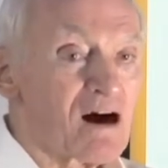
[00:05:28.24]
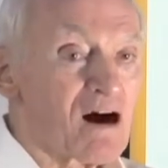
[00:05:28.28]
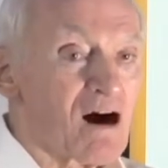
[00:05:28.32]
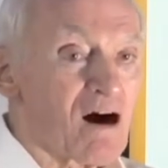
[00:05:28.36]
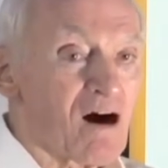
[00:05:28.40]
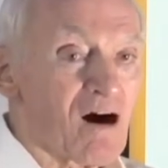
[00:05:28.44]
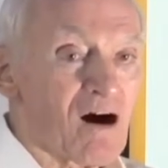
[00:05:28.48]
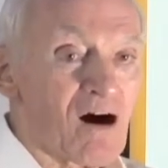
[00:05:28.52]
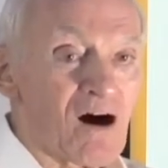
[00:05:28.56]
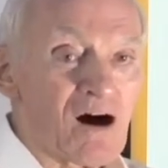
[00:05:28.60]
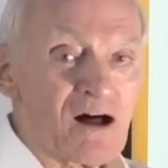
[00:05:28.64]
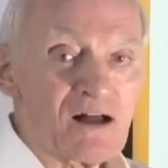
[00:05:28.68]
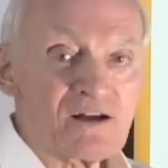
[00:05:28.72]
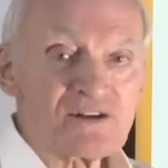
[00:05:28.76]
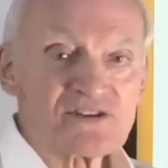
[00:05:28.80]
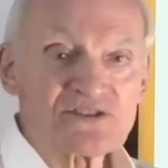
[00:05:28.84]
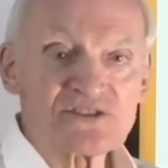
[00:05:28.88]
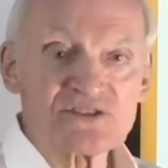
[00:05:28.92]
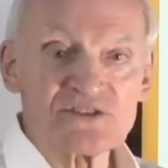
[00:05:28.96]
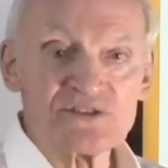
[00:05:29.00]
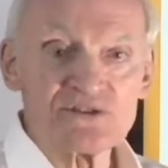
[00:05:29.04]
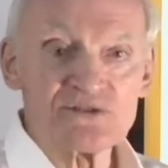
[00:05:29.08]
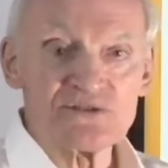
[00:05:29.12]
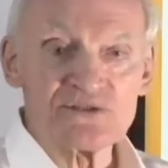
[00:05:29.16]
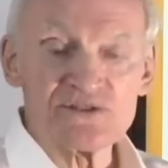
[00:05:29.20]
All
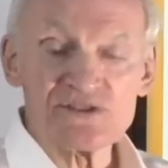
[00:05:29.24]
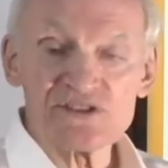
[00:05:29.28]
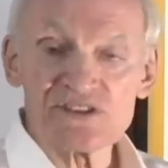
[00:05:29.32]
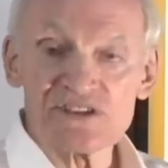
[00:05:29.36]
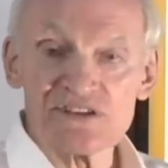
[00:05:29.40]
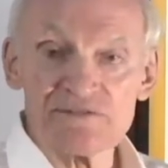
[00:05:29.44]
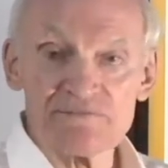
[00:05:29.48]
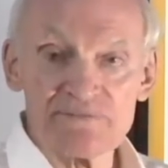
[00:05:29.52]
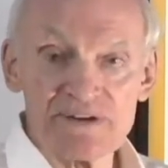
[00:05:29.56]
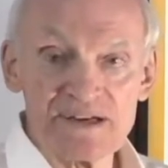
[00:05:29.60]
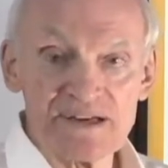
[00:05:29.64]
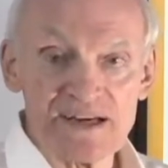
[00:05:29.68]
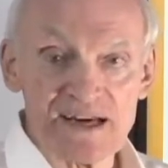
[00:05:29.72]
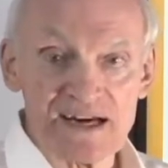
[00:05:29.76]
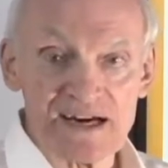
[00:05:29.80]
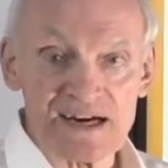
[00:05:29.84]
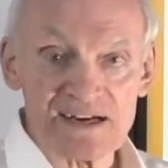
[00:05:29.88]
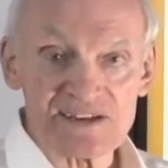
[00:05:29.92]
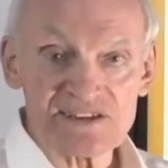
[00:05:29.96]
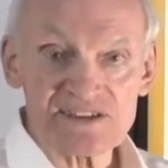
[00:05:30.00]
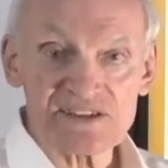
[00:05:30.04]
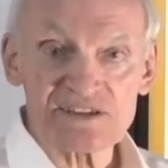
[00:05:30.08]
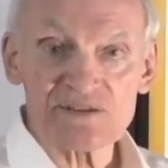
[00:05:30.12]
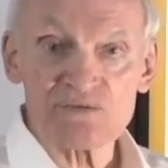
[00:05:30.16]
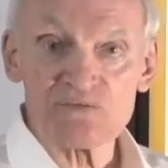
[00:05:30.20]
students have been
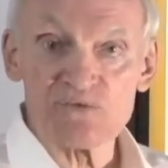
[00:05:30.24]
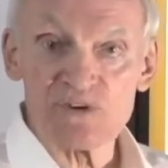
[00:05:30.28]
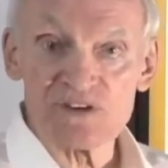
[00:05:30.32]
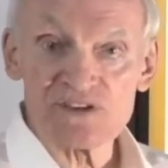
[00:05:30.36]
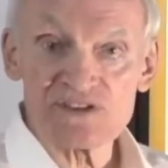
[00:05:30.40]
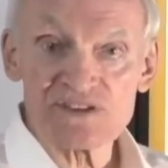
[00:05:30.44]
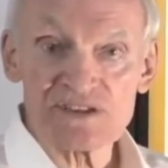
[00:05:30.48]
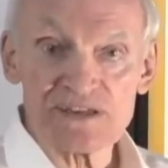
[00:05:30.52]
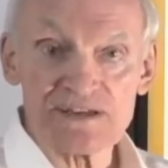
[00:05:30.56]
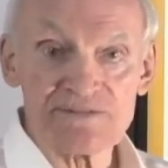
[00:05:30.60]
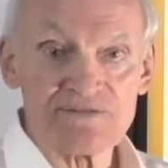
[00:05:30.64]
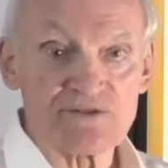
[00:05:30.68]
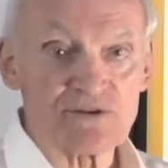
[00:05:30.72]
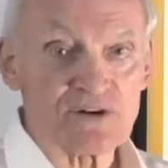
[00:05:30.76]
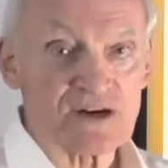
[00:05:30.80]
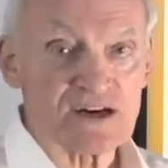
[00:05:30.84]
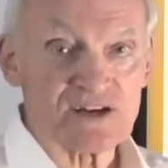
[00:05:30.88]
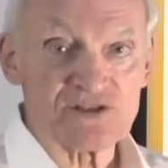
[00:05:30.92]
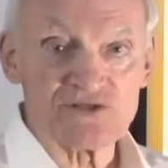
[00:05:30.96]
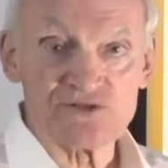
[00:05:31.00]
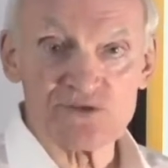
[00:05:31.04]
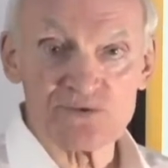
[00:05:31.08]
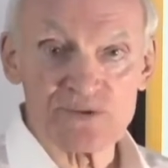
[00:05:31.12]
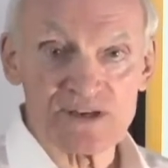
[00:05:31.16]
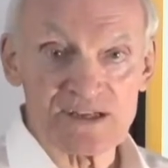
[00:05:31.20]
asked, once they've
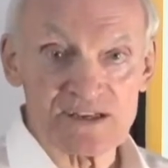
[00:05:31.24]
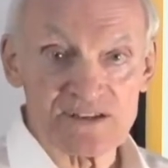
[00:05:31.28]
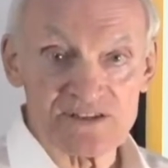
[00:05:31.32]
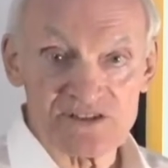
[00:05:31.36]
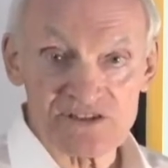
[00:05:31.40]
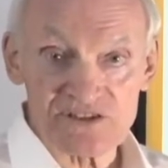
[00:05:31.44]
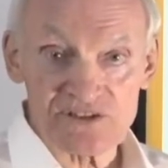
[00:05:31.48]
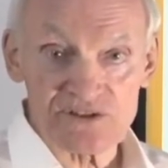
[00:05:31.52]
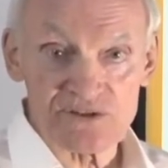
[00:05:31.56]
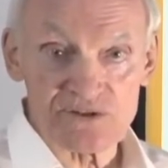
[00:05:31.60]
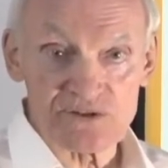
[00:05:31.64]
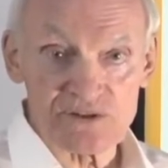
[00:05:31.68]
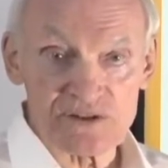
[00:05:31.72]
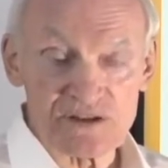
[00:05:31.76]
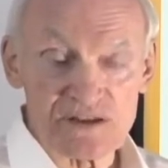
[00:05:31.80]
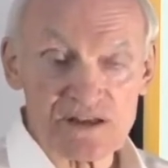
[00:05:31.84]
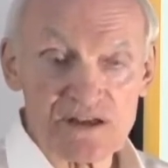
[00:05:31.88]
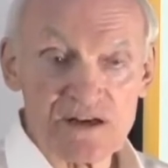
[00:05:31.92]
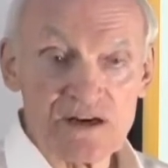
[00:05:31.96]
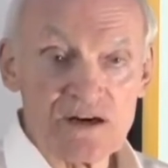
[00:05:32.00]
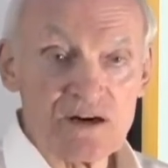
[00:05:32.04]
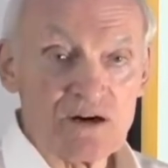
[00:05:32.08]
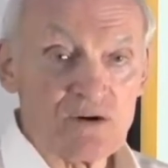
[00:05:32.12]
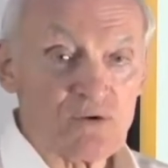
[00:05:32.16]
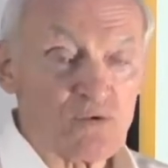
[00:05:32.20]
graduated school,
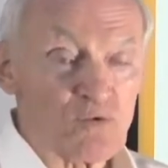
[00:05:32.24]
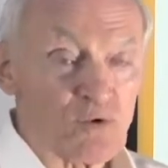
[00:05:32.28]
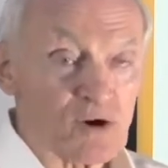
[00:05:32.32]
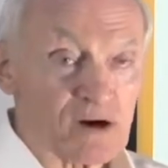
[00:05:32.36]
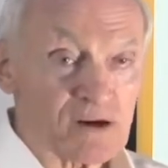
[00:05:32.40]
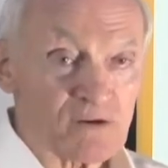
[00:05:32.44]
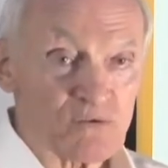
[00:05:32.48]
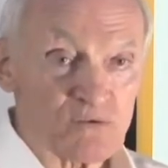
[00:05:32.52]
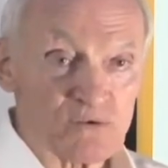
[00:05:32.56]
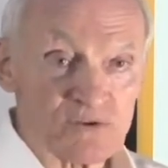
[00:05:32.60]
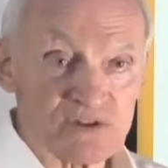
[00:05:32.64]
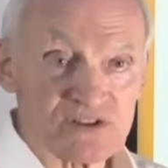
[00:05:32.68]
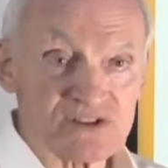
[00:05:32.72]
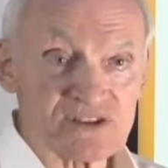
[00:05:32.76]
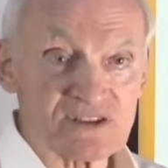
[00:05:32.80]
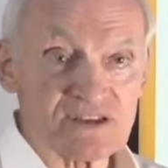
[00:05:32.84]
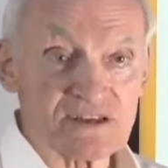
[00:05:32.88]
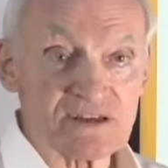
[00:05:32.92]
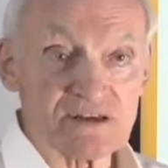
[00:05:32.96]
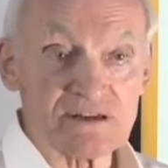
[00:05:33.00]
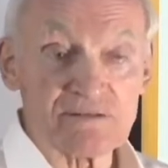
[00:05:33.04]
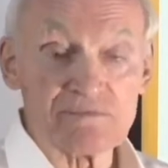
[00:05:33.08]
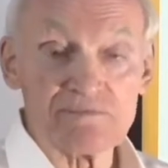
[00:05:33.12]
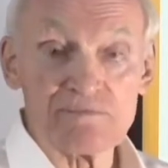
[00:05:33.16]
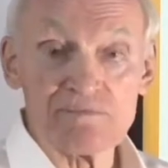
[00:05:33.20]
what was
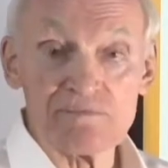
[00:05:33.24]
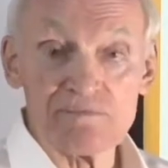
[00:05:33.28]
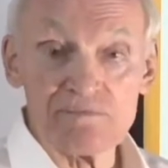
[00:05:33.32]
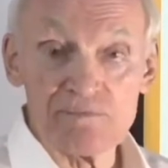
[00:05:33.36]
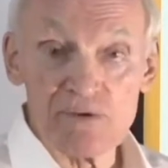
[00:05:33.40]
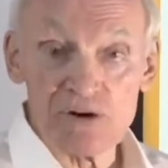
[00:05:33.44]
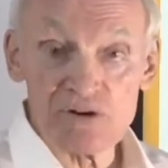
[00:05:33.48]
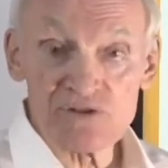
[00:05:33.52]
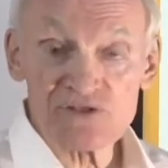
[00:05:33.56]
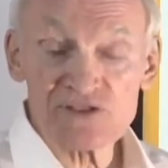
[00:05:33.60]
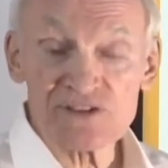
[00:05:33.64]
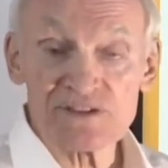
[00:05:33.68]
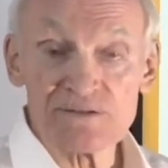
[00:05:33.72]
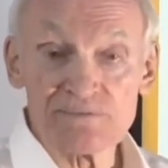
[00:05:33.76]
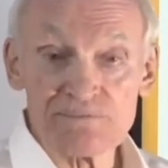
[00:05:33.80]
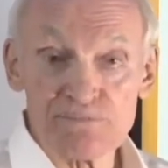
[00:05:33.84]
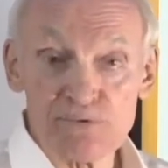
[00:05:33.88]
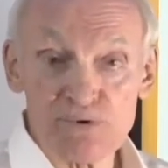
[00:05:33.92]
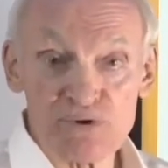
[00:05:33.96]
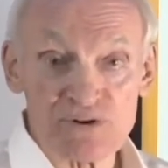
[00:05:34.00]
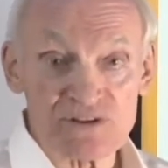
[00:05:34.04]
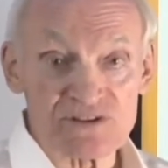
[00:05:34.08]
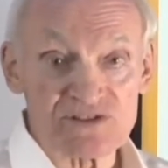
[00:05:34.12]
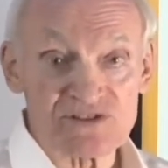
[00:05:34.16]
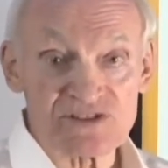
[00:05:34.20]
their most
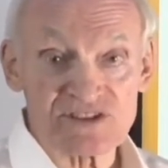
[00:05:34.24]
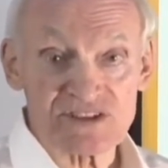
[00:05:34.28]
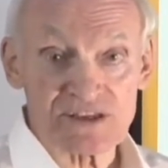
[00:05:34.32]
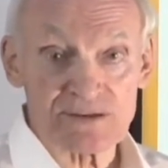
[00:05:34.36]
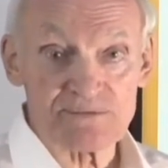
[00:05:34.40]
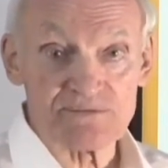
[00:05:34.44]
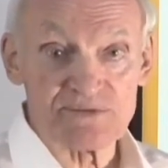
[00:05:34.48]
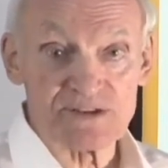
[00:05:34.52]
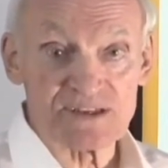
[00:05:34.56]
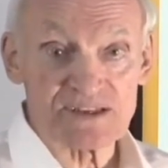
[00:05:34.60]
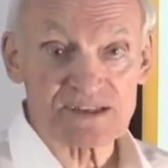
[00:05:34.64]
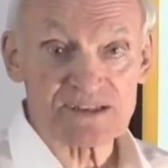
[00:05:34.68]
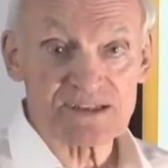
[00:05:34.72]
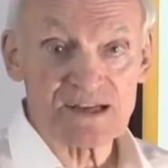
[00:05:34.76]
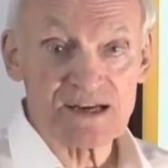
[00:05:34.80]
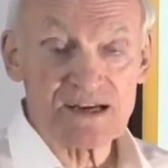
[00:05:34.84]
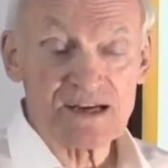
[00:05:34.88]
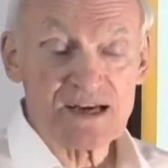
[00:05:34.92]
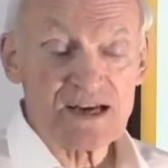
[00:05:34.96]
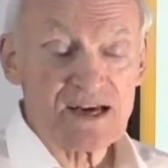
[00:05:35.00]
important subject.